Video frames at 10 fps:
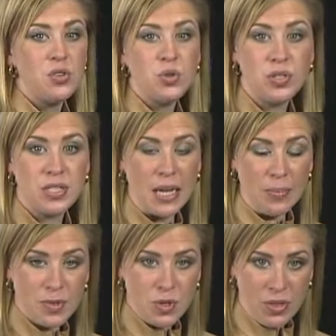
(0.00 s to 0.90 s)
To
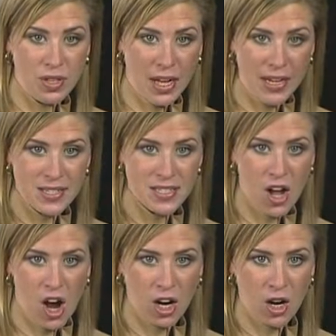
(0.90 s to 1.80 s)
skip to the next
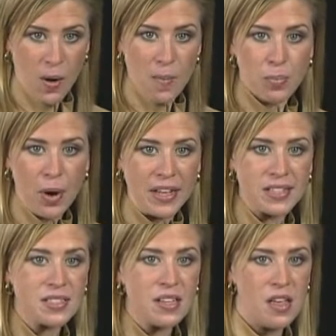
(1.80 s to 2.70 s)
song,
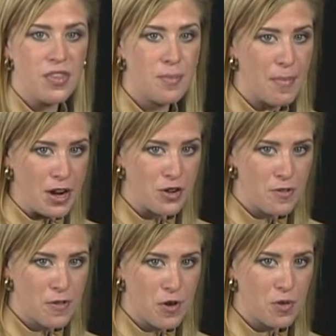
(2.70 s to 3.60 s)
press the
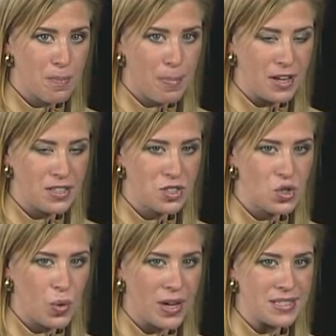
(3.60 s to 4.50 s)
microphone button
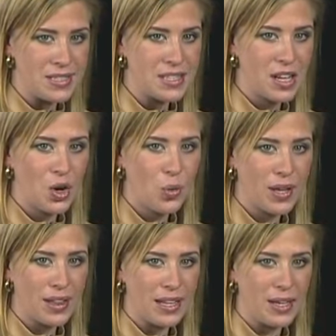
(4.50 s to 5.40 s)
twice
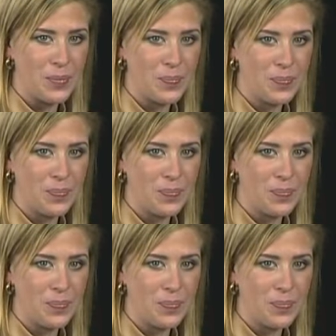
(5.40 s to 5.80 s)
quickly.